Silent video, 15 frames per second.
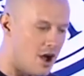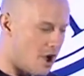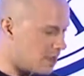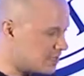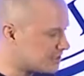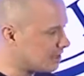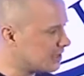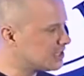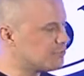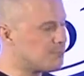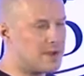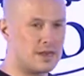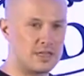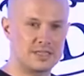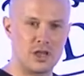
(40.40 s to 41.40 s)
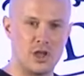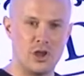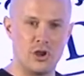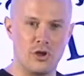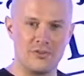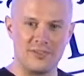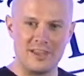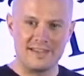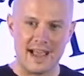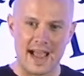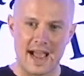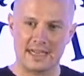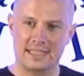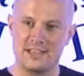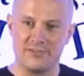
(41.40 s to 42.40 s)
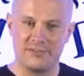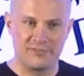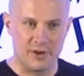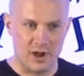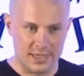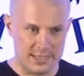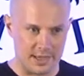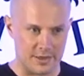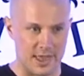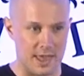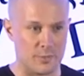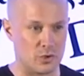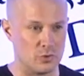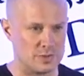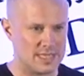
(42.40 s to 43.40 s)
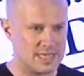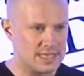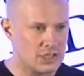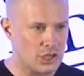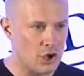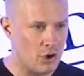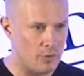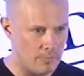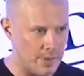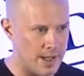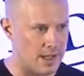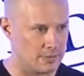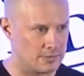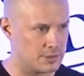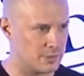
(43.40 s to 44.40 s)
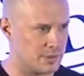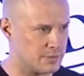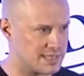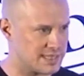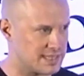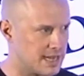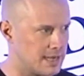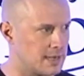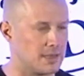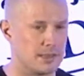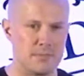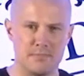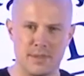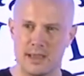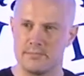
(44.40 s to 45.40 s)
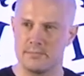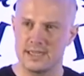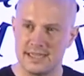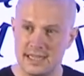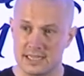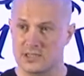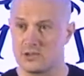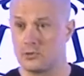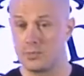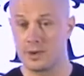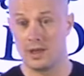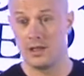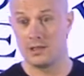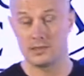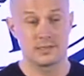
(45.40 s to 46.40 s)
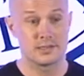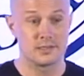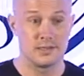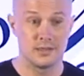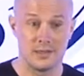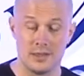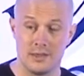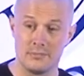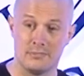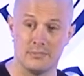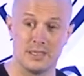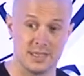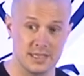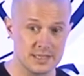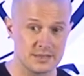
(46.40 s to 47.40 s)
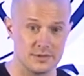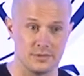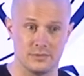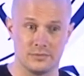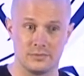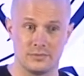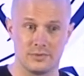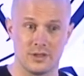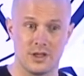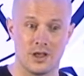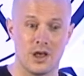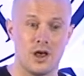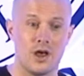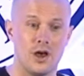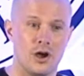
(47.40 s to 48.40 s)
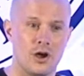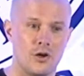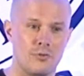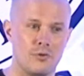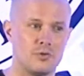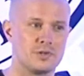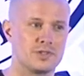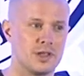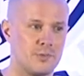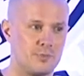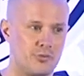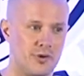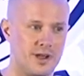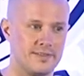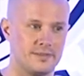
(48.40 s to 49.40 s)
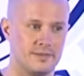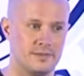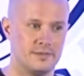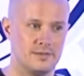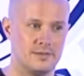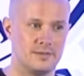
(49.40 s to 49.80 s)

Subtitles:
I started to realise that a lot of these active phytochemicals, these compounds that we were studying that made medicinal plants medicinal, are also present